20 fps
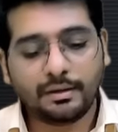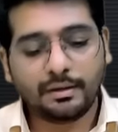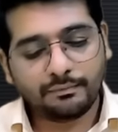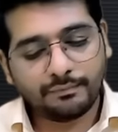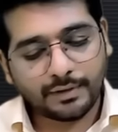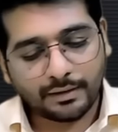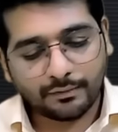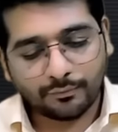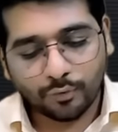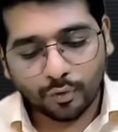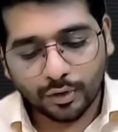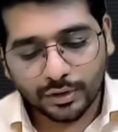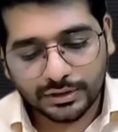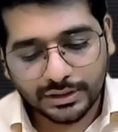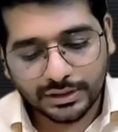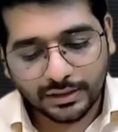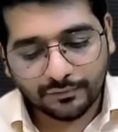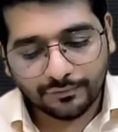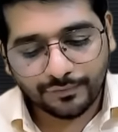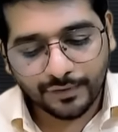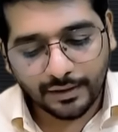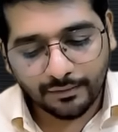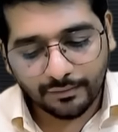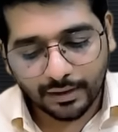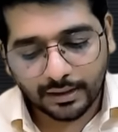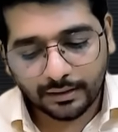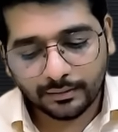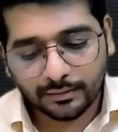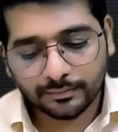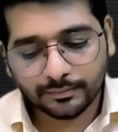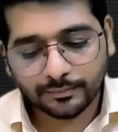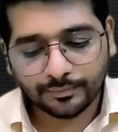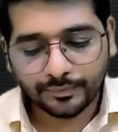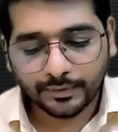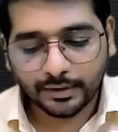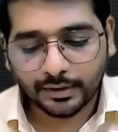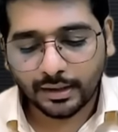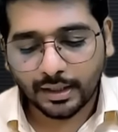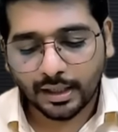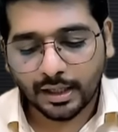where votes in
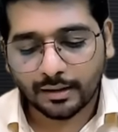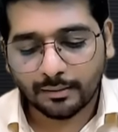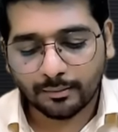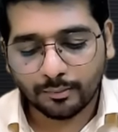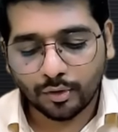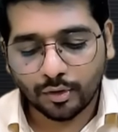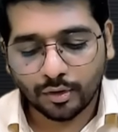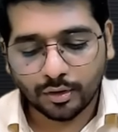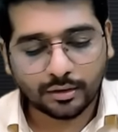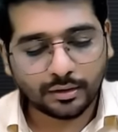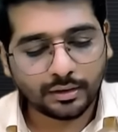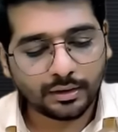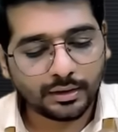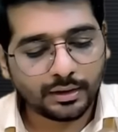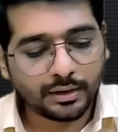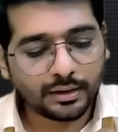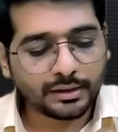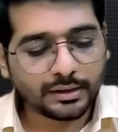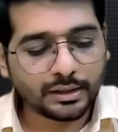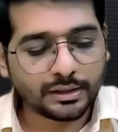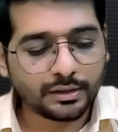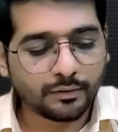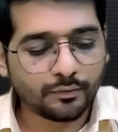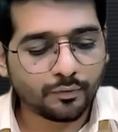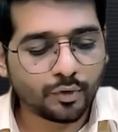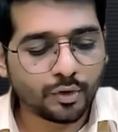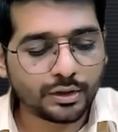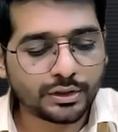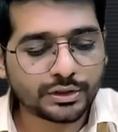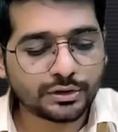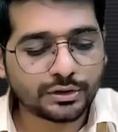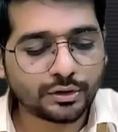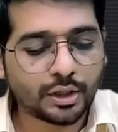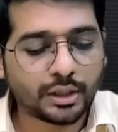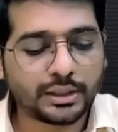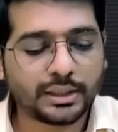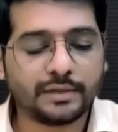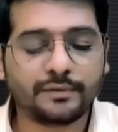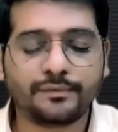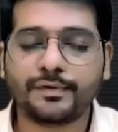favor are more than the votes
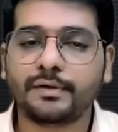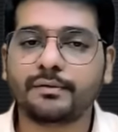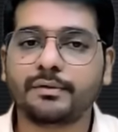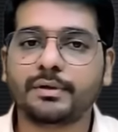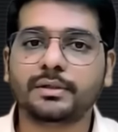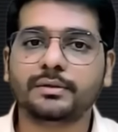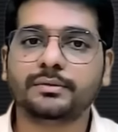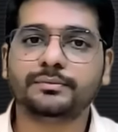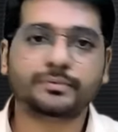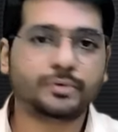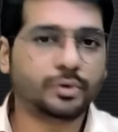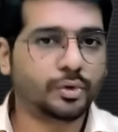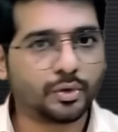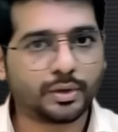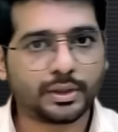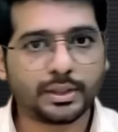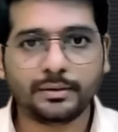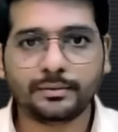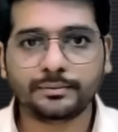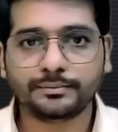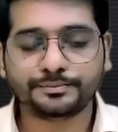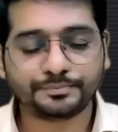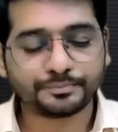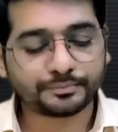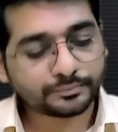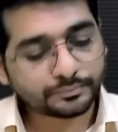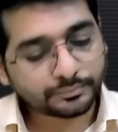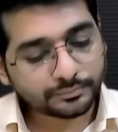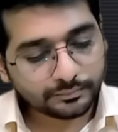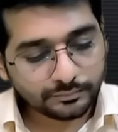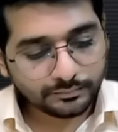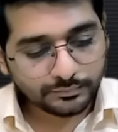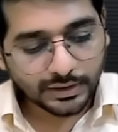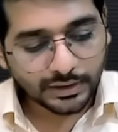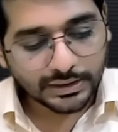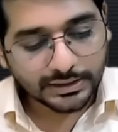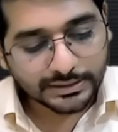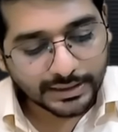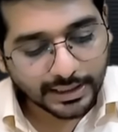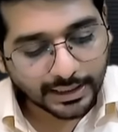not in favor. Okay.
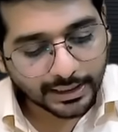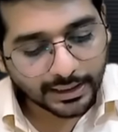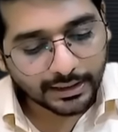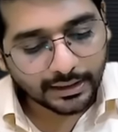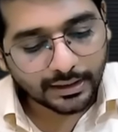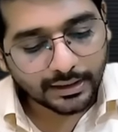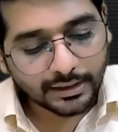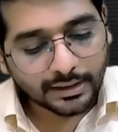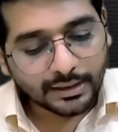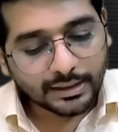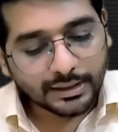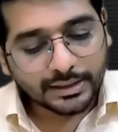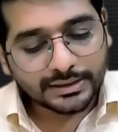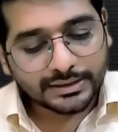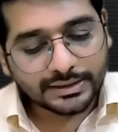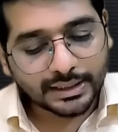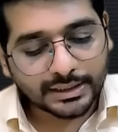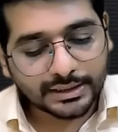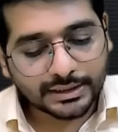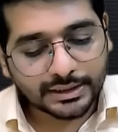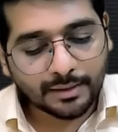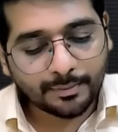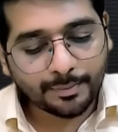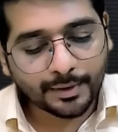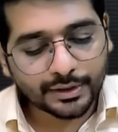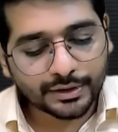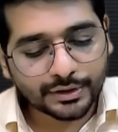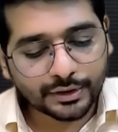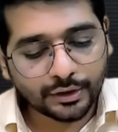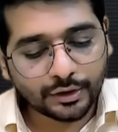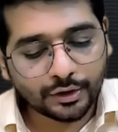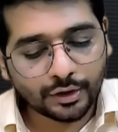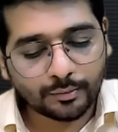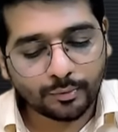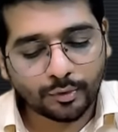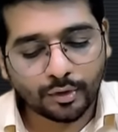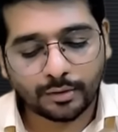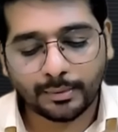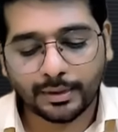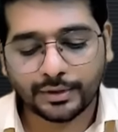Second, 60% or
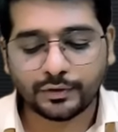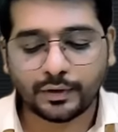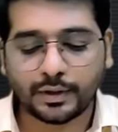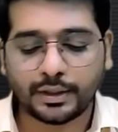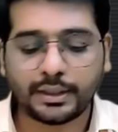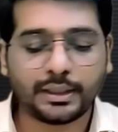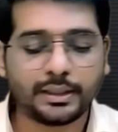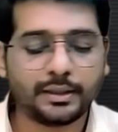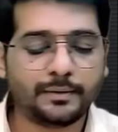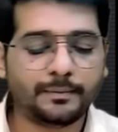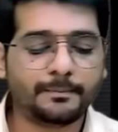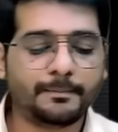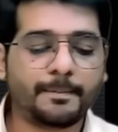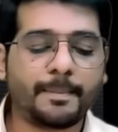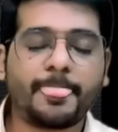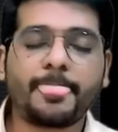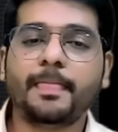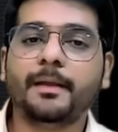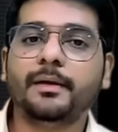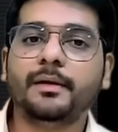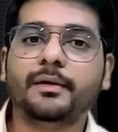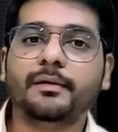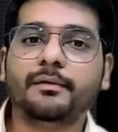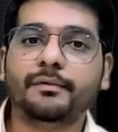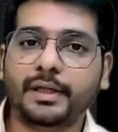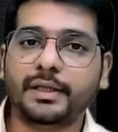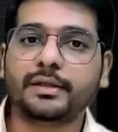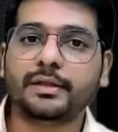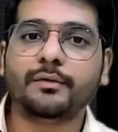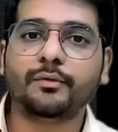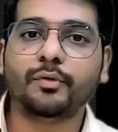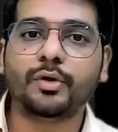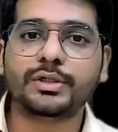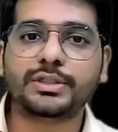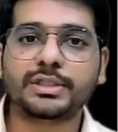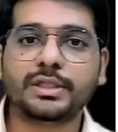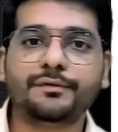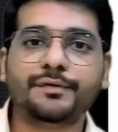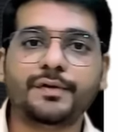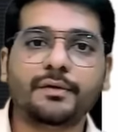more majority where the
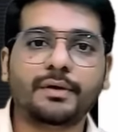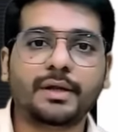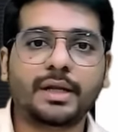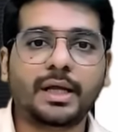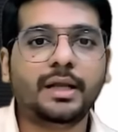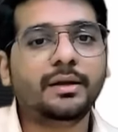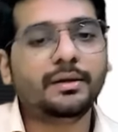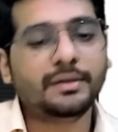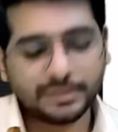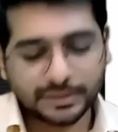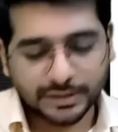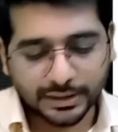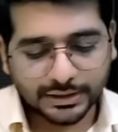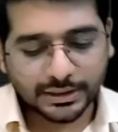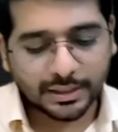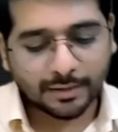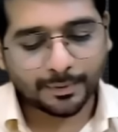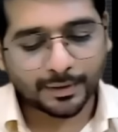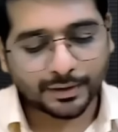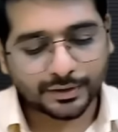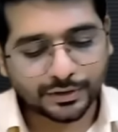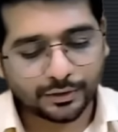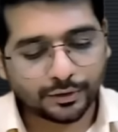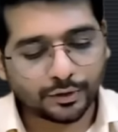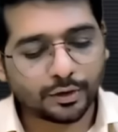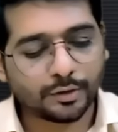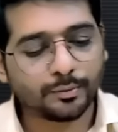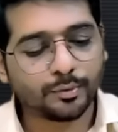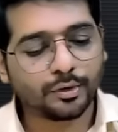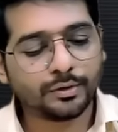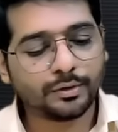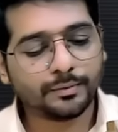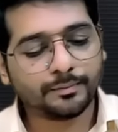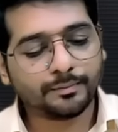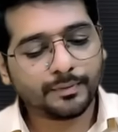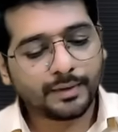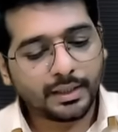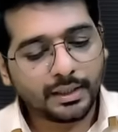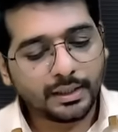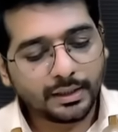votes in favor are 60% or
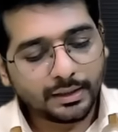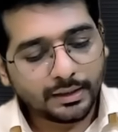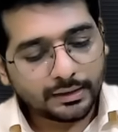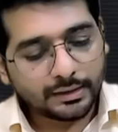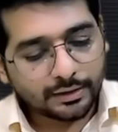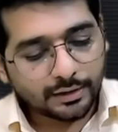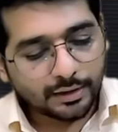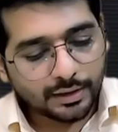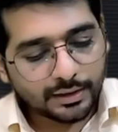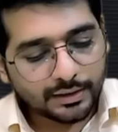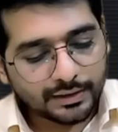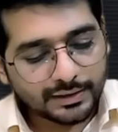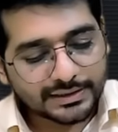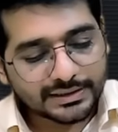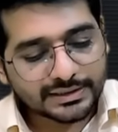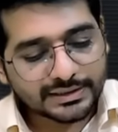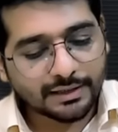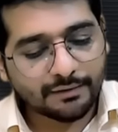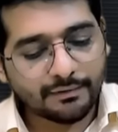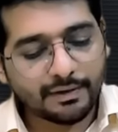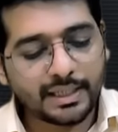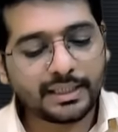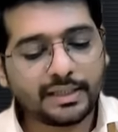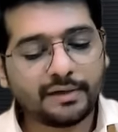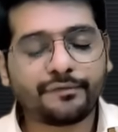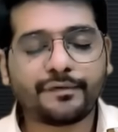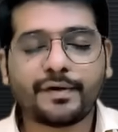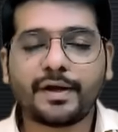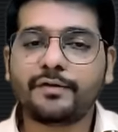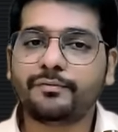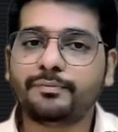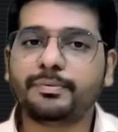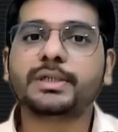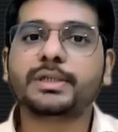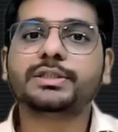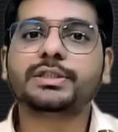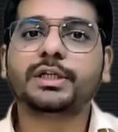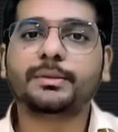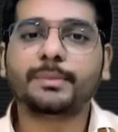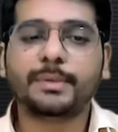more. Third,
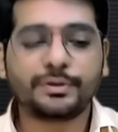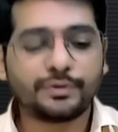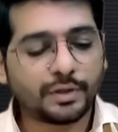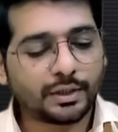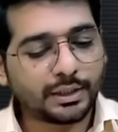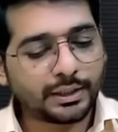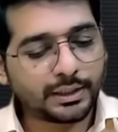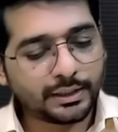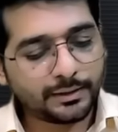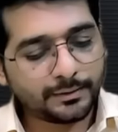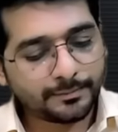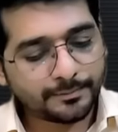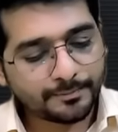75% majority,